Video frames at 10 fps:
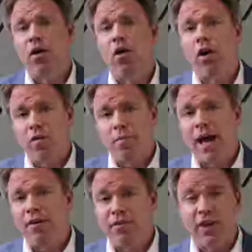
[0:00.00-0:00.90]
All of them
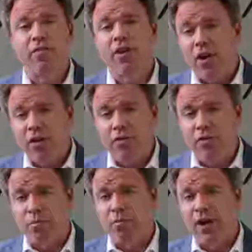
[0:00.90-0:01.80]
have safeguards
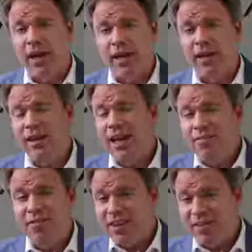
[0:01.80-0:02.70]
for providing
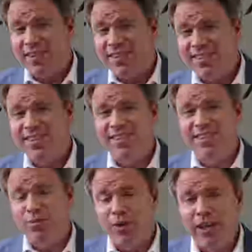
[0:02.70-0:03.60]
life-saving
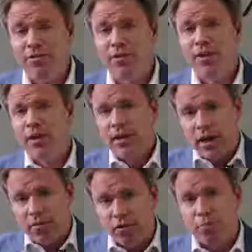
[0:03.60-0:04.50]
assistance and relief
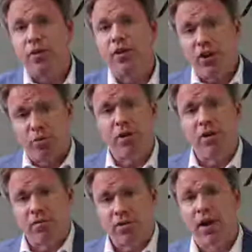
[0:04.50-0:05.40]
for a particular
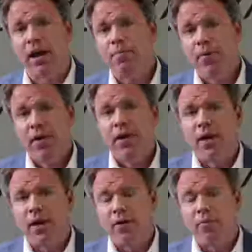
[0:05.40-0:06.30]
period of time.
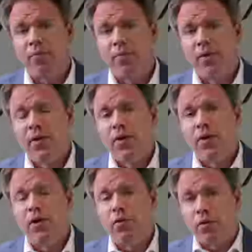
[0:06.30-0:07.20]

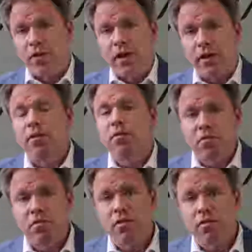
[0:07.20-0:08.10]
So I think
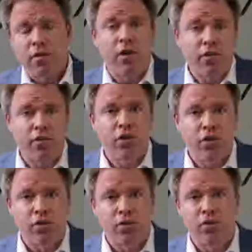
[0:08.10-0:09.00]
there is good
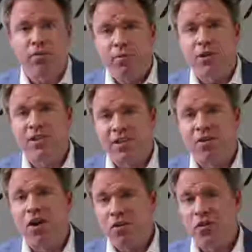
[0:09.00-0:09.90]
news, which is that
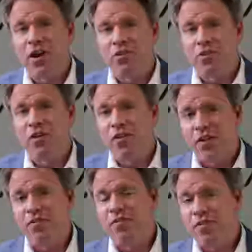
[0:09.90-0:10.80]
there are other countries out there
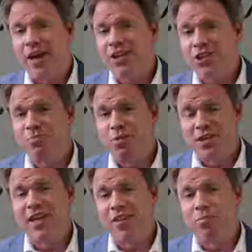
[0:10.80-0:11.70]
that have actually put
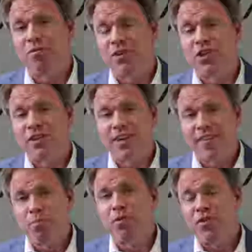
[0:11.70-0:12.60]
together provisions, and I
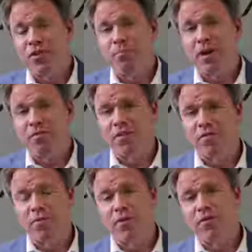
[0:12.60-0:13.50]
think Brazil could benefit
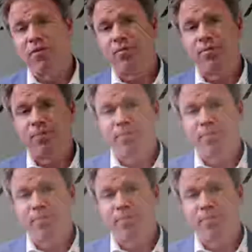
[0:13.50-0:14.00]
from those.